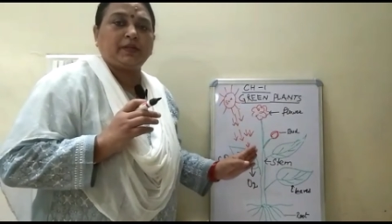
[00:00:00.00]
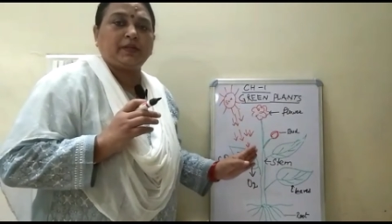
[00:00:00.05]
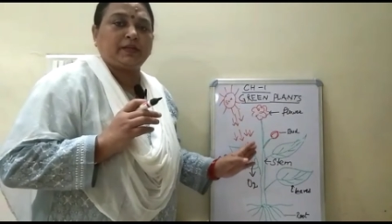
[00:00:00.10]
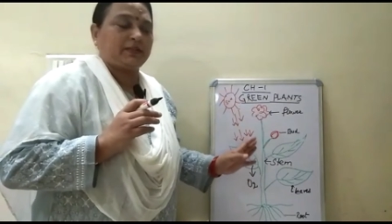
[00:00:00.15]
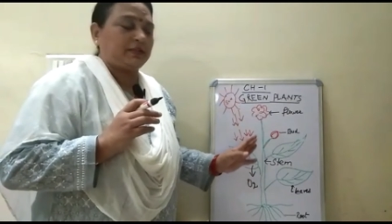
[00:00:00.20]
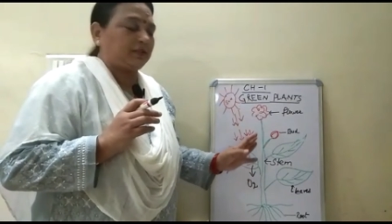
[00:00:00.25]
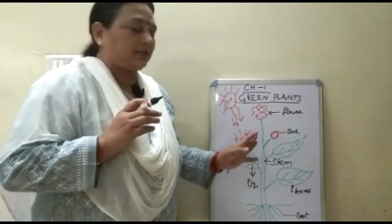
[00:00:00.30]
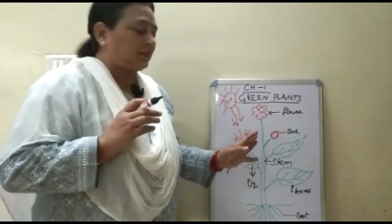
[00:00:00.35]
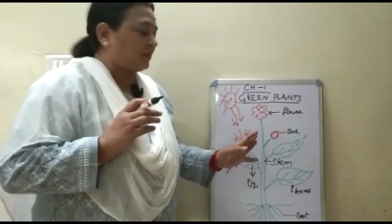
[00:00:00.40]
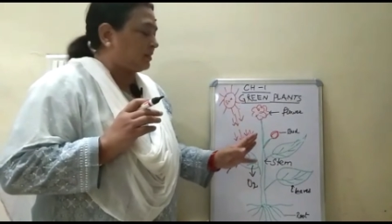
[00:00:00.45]
that
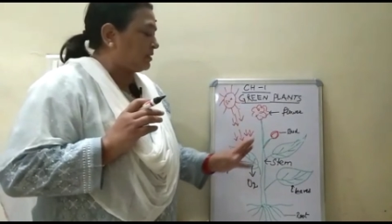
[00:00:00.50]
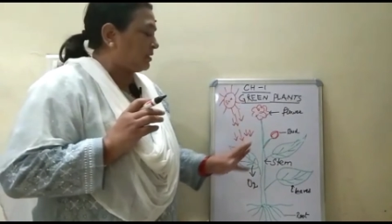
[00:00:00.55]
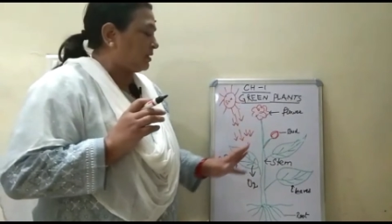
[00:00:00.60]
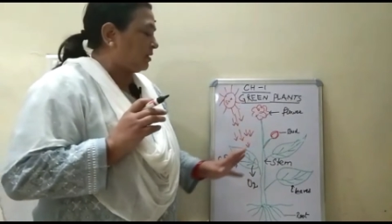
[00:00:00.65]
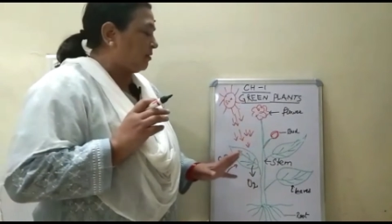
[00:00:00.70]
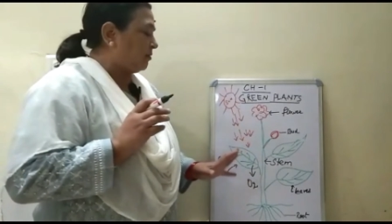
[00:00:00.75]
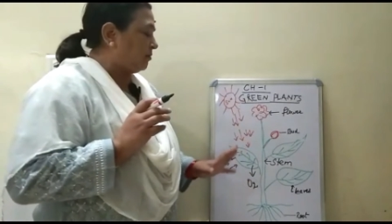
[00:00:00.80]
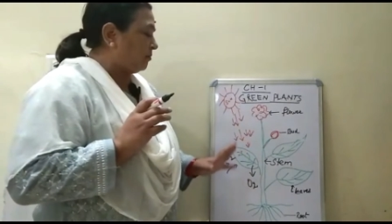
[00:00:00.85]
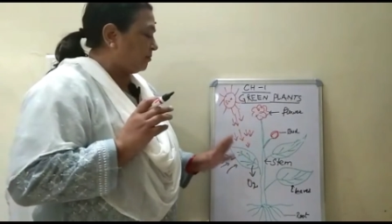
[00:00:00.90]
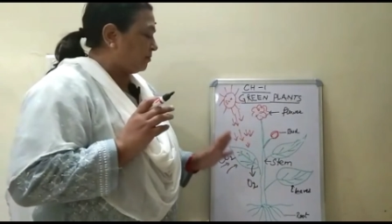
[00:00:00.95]
this is
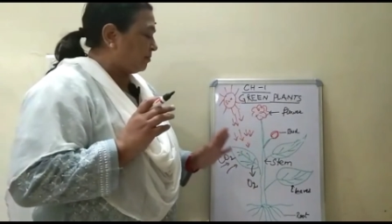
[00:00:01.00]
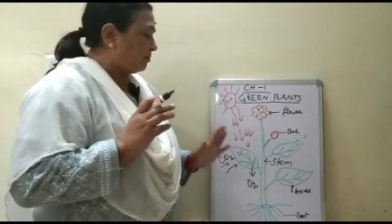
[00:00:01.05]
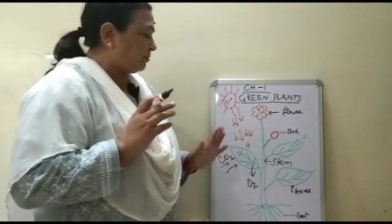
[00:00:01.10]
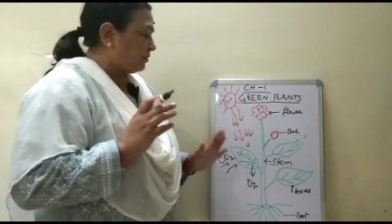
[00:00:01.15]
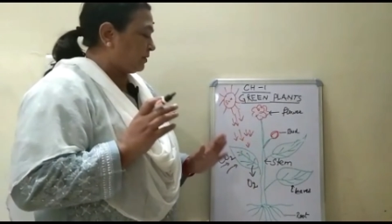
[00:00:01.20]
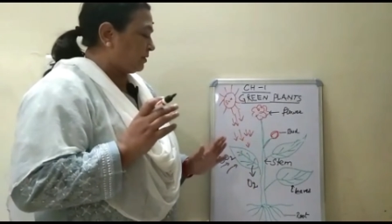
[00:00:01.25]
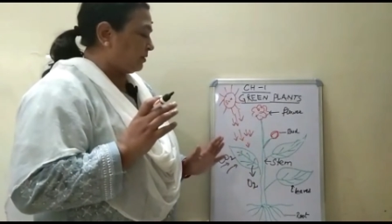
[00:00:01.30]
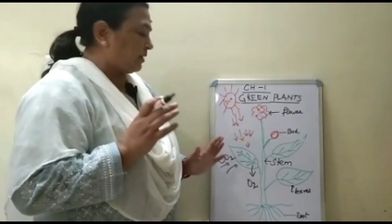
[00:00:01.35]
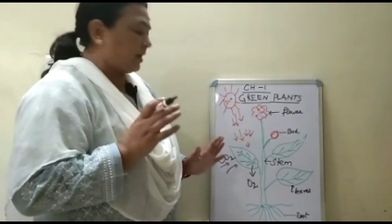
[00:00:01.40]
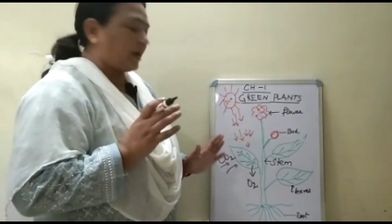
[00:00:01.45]
a
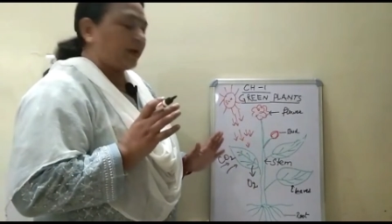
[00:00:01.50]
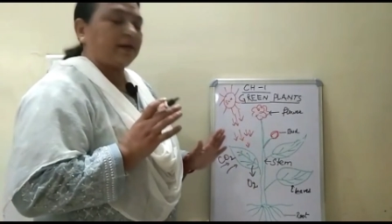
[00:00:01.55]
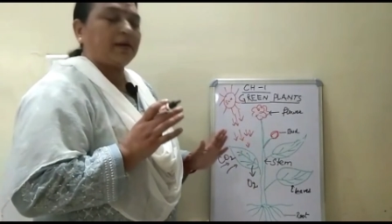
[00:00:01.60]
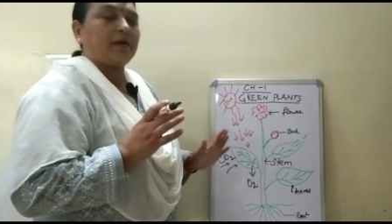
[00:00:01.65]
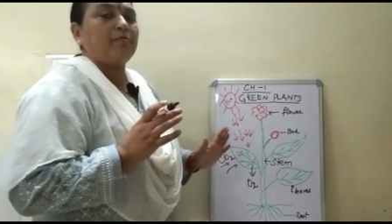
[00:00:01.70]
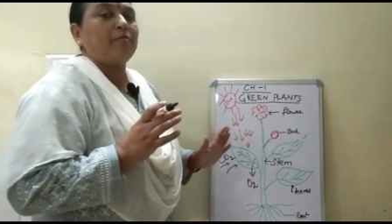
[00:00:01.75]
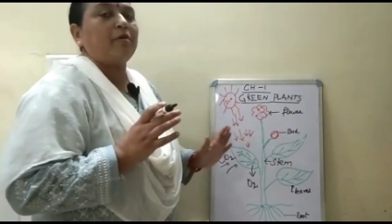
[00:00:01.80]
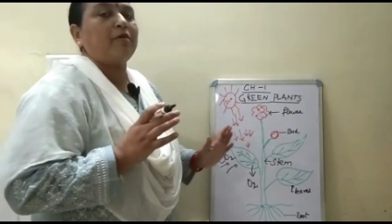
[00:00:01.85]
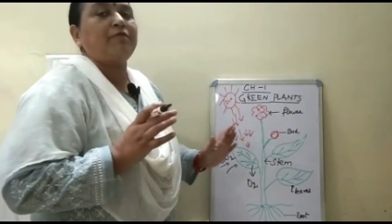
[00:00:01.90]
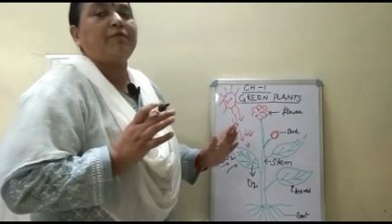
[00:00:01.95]

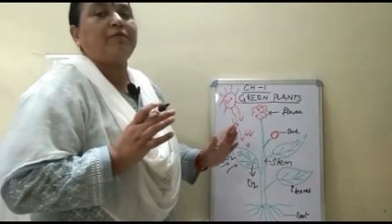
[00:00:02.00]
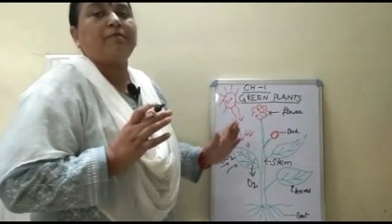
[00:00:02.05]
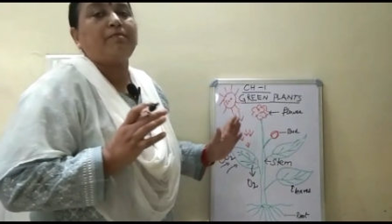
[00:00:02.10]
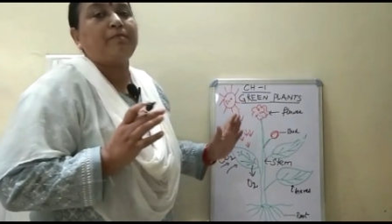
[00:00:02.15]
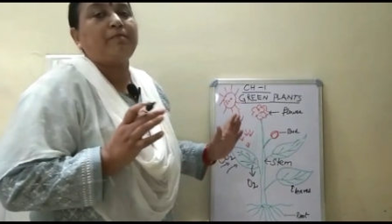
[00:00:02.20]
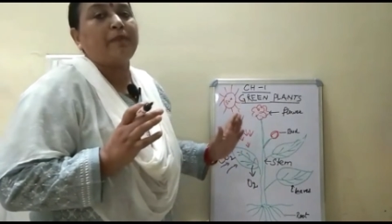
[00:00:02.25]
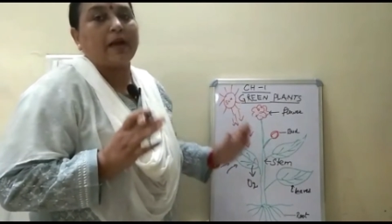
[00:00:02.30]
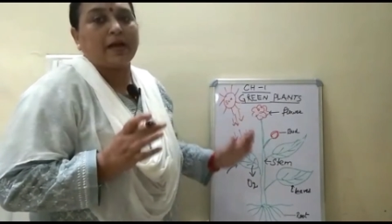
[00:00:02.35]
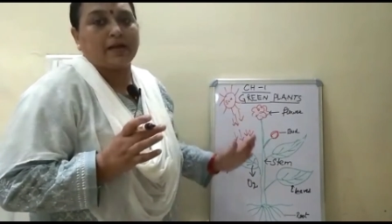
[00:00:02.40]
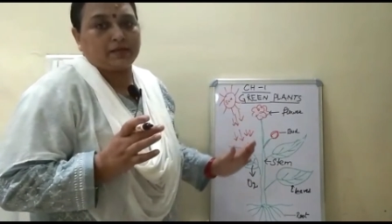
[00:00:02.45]
diagram of a
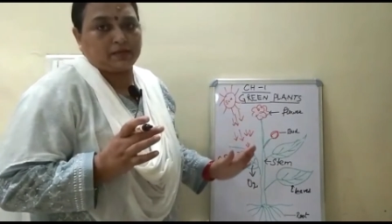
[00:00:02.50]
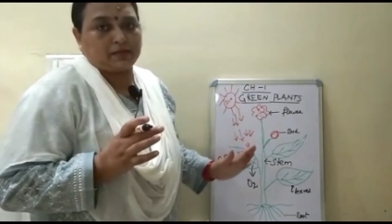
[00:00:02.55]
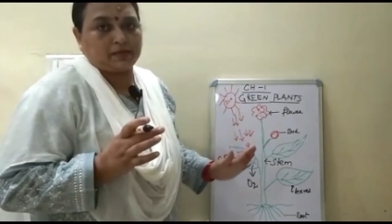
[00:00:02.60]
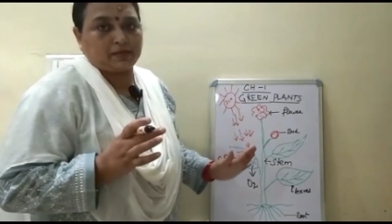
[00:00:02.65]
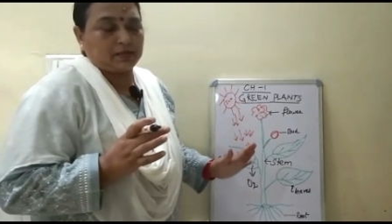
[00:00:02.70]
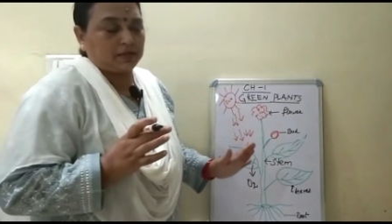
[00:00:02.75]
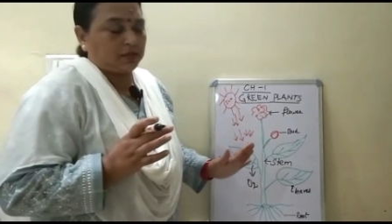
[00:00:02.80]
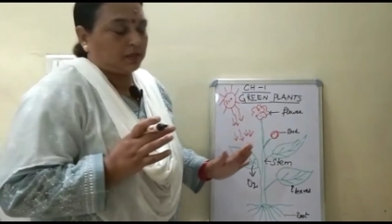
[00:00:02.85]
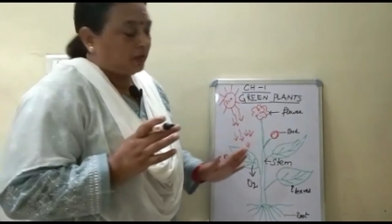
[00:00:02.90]
plant.